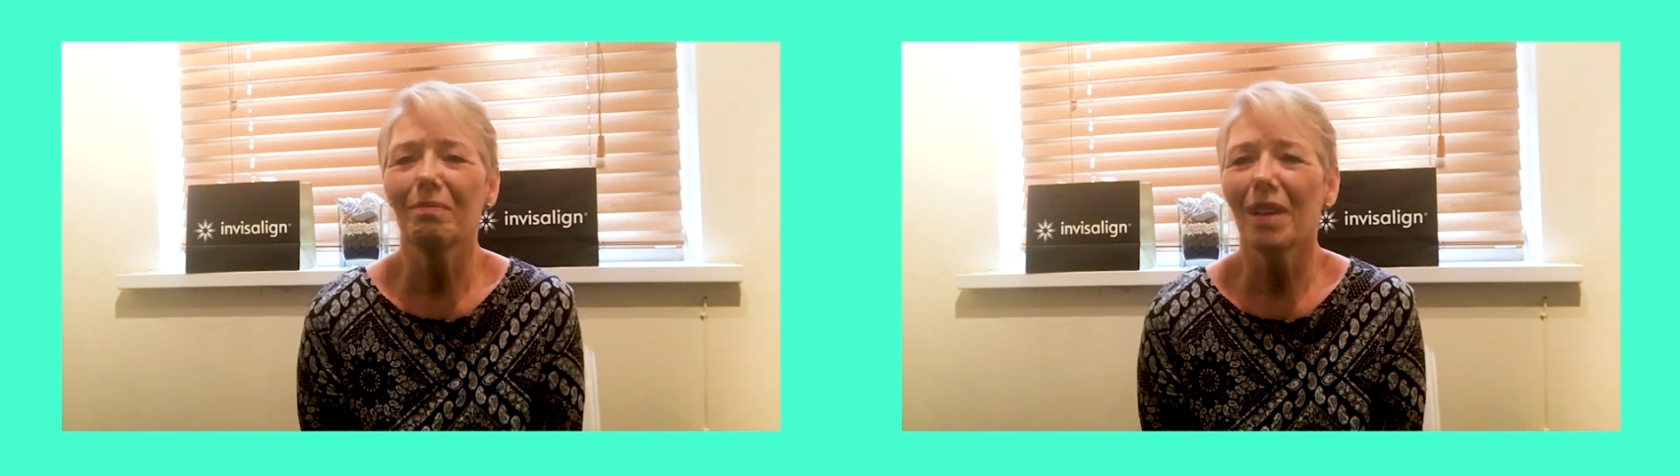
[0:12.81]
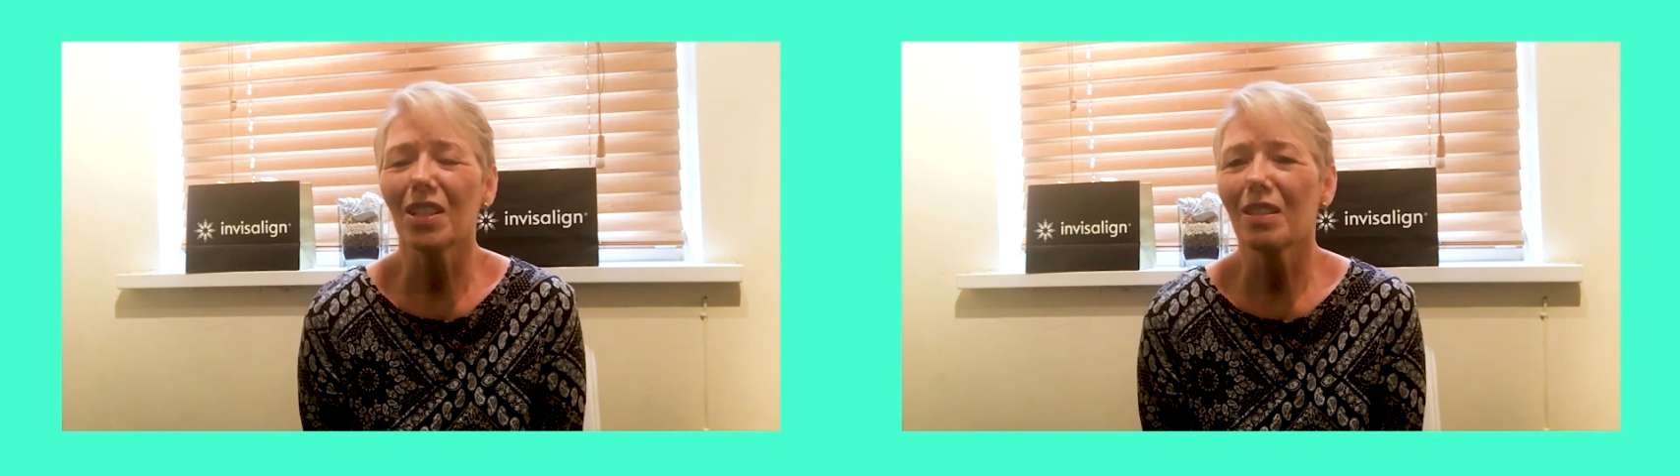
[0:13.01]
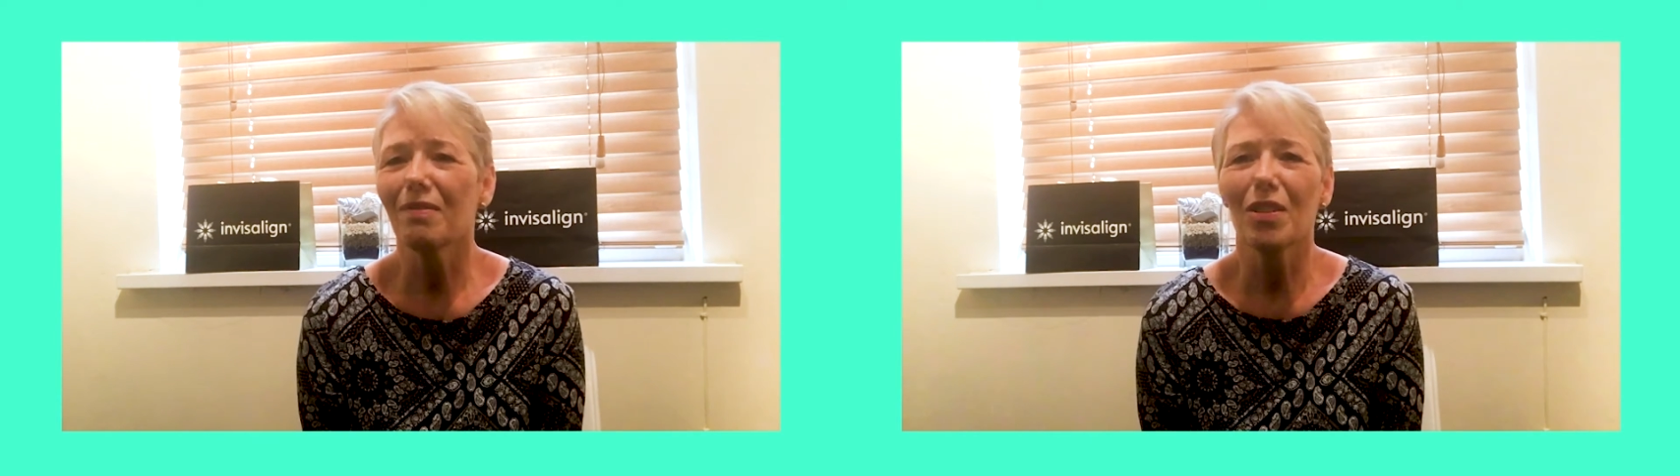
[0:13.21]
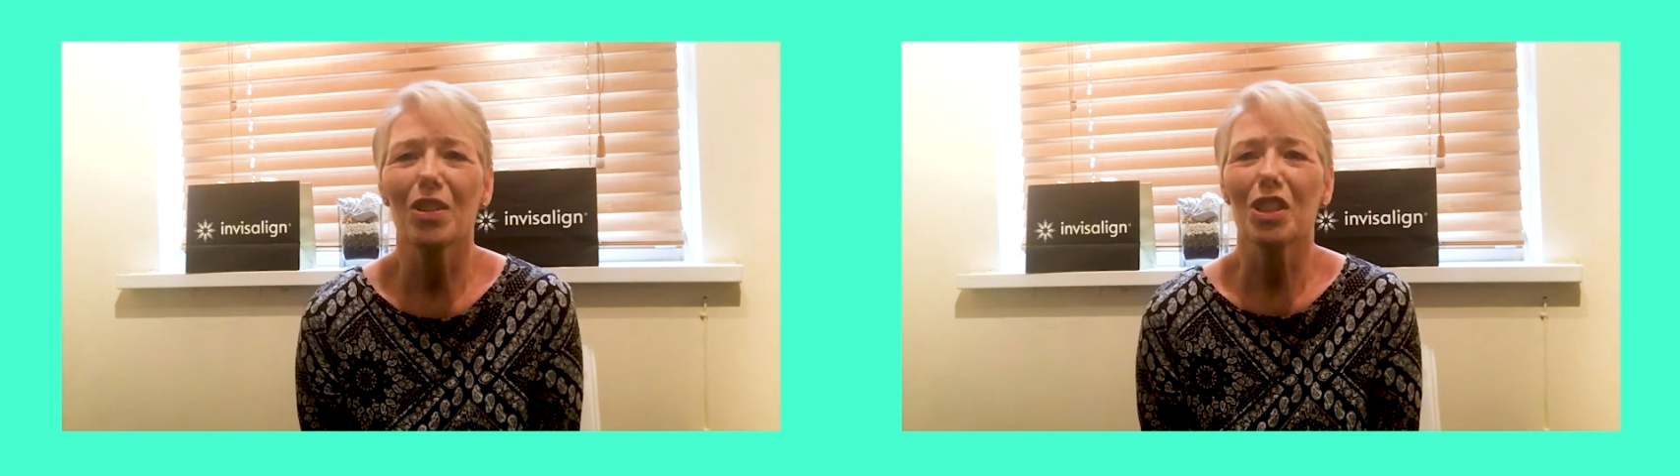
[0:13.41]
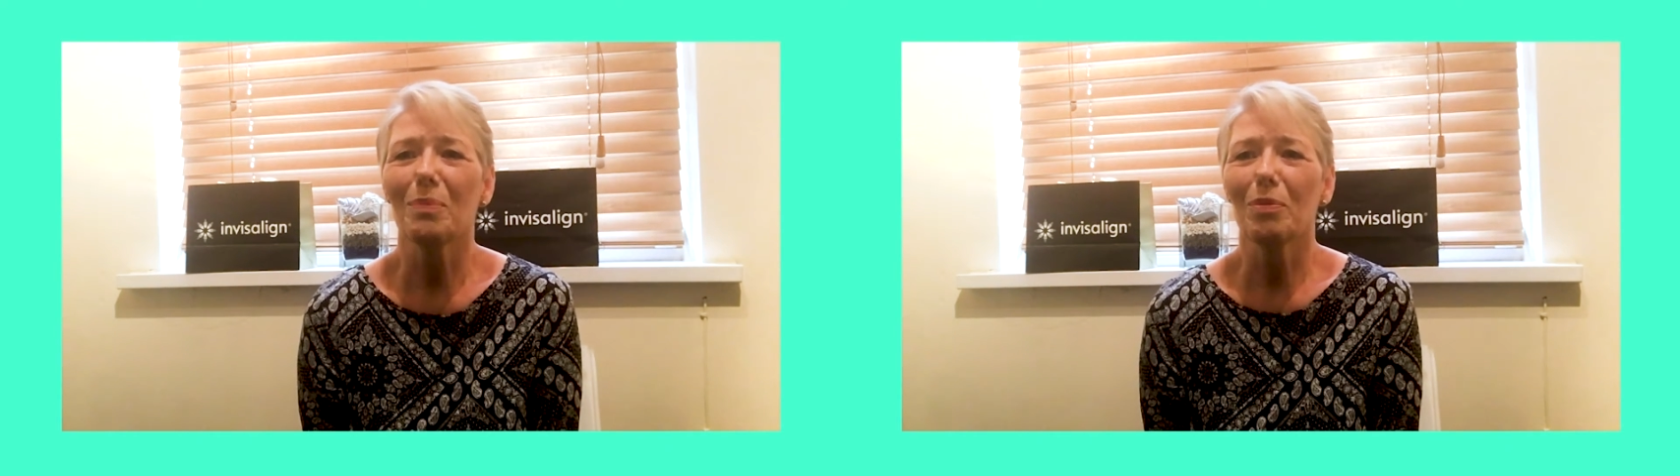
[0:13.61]
makes a
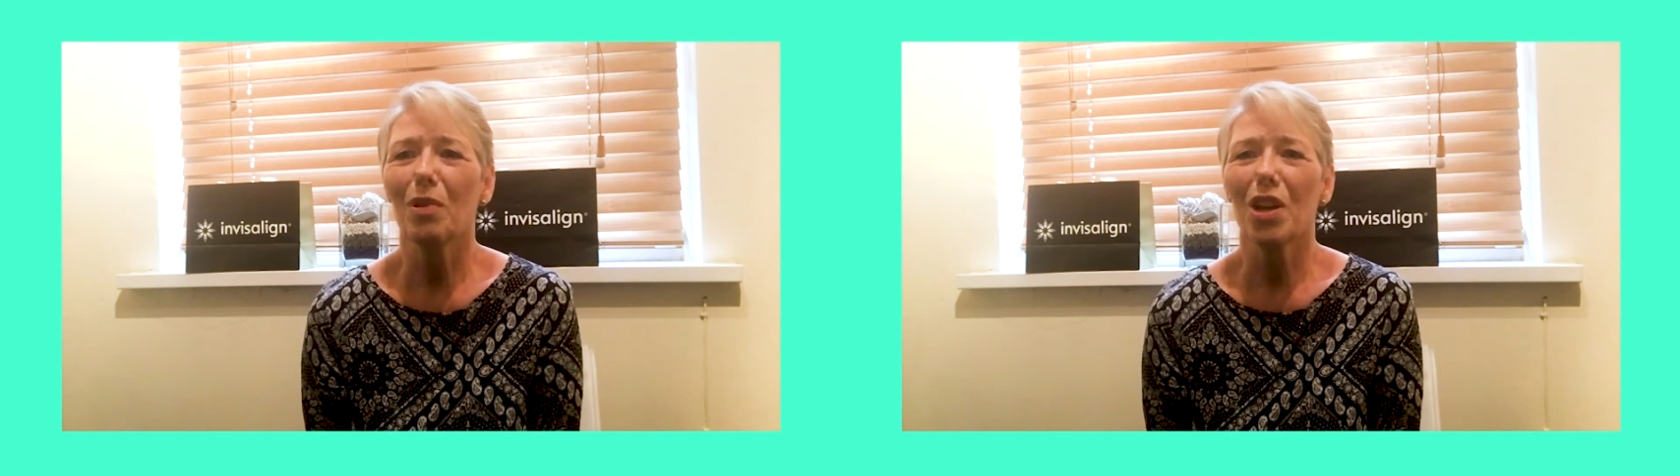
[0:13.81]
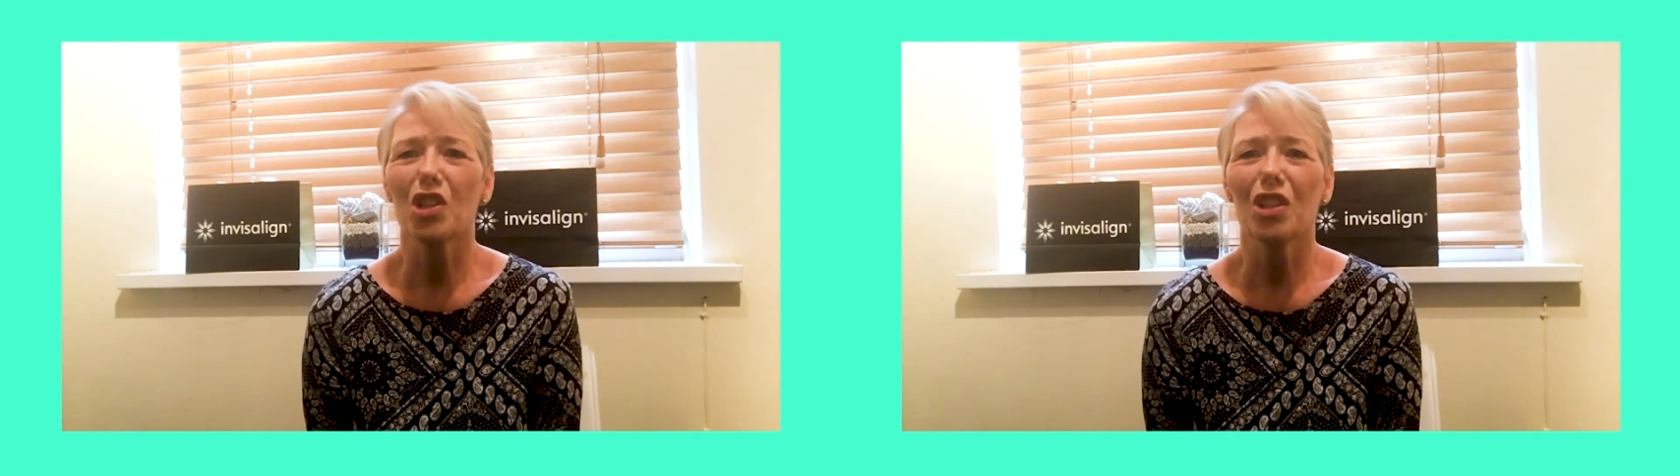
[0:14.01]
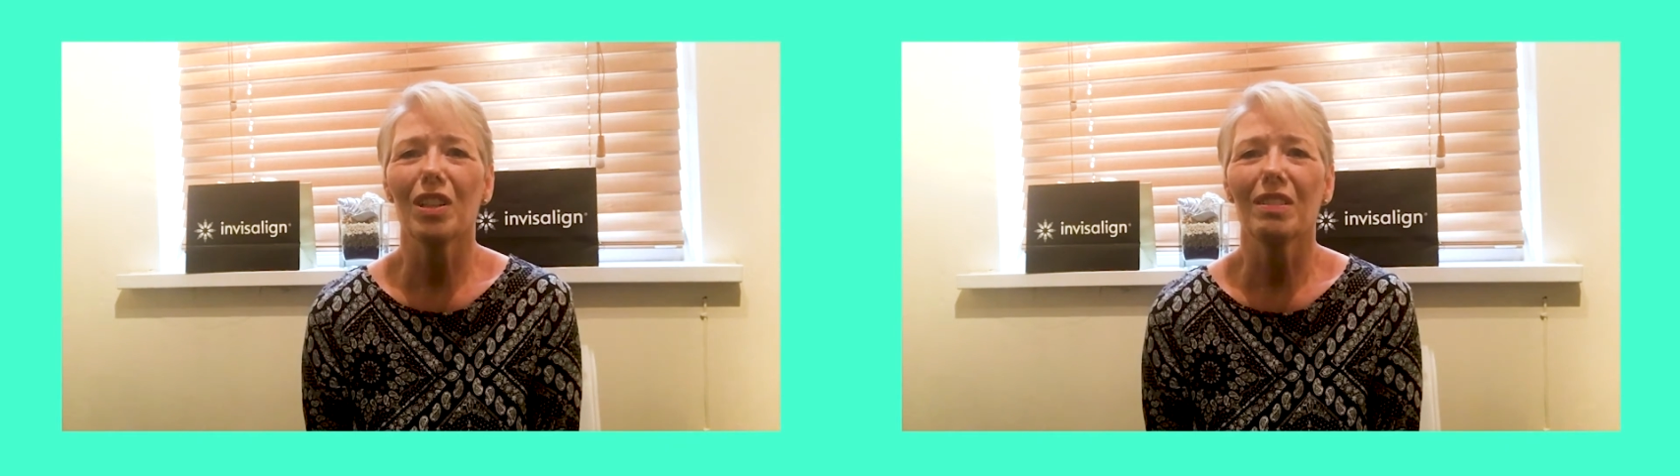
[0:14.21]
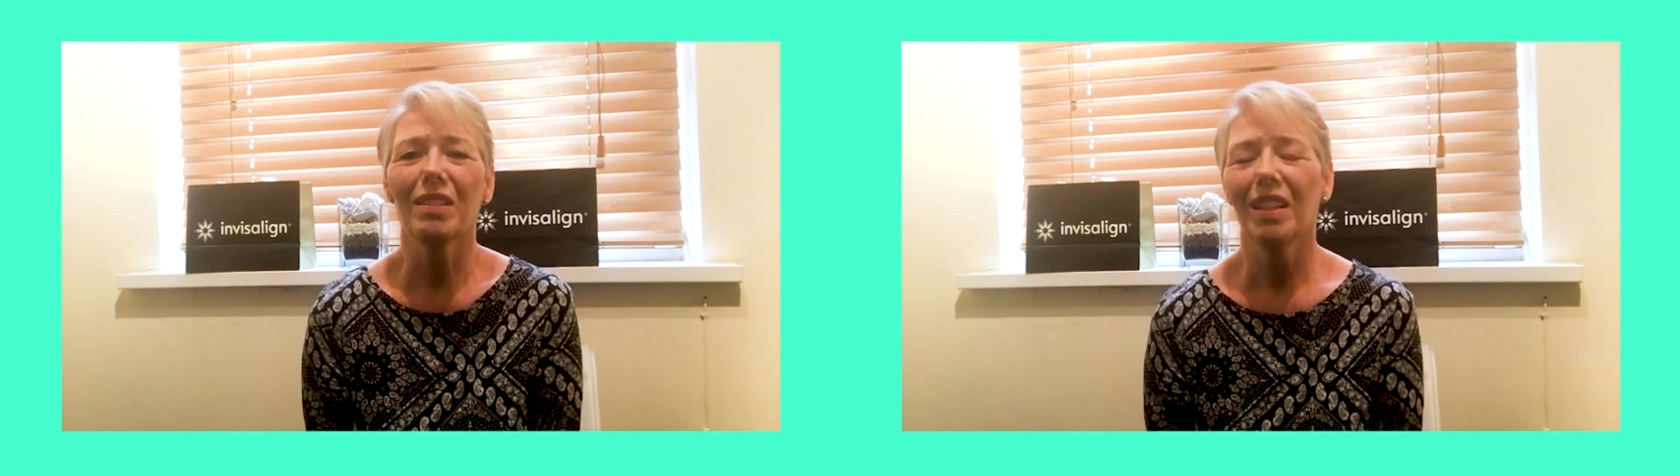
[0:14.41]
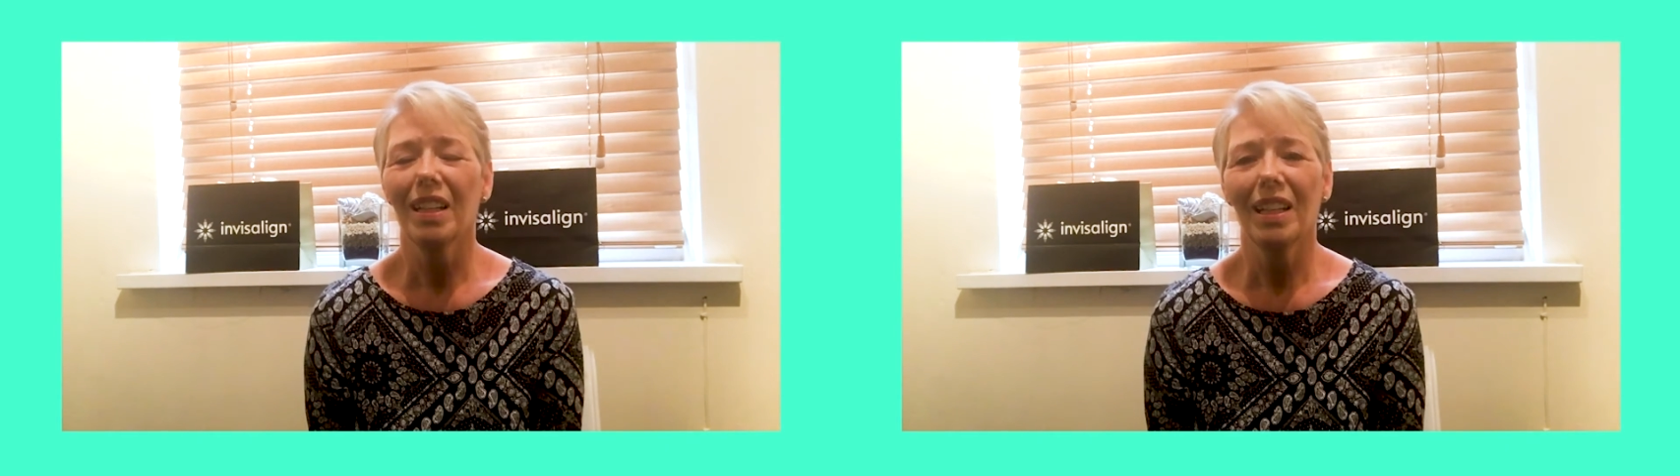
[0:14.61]
first impression.